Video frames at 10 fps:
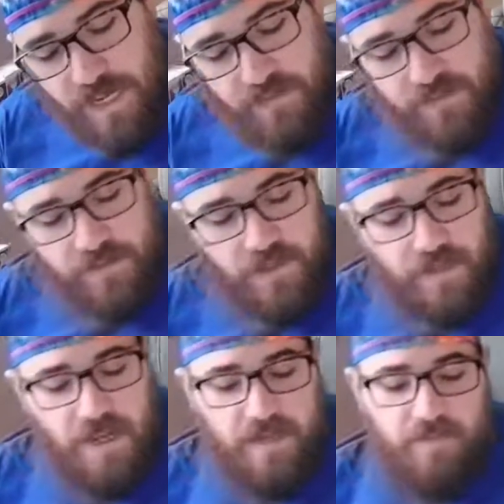Allen, I
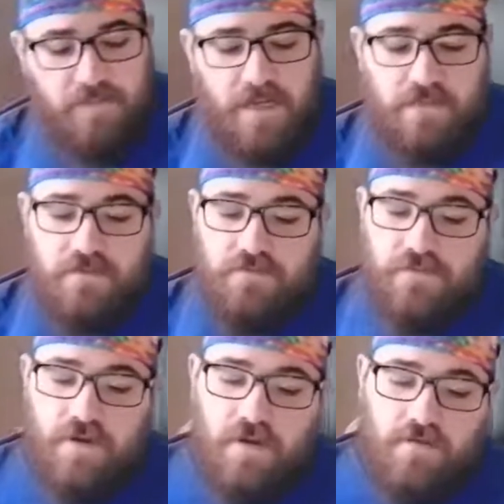got him not too
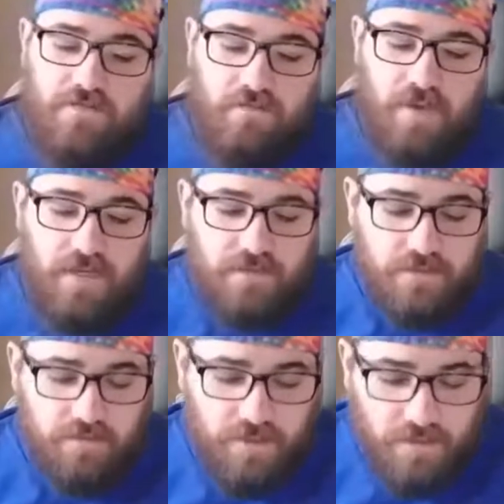far off from
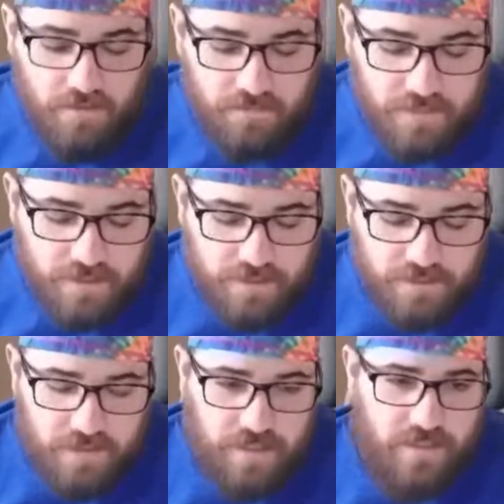Patrick Mahomes
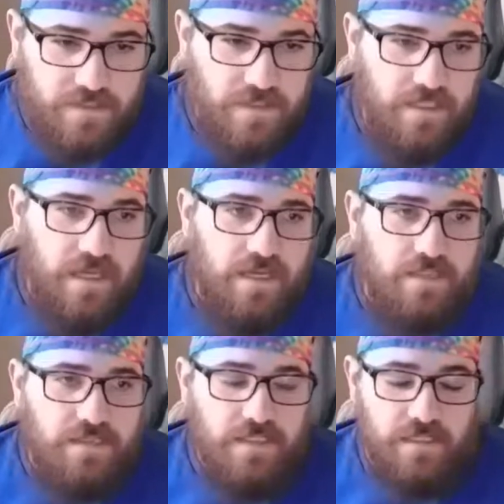because, like I said, I
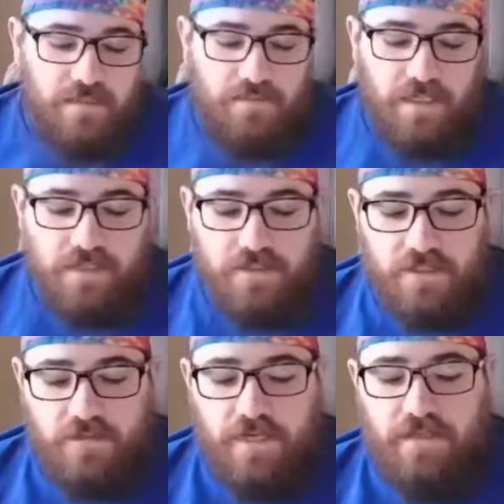could see it being a
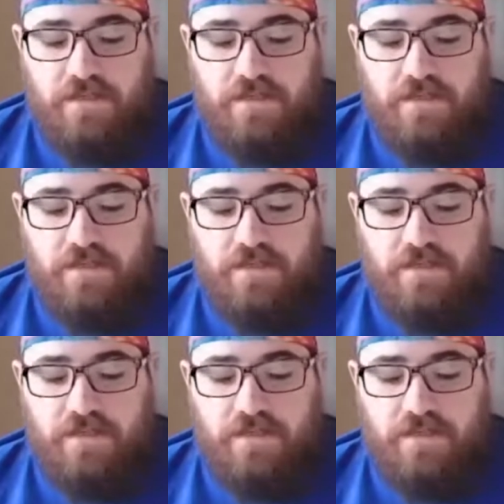shootout.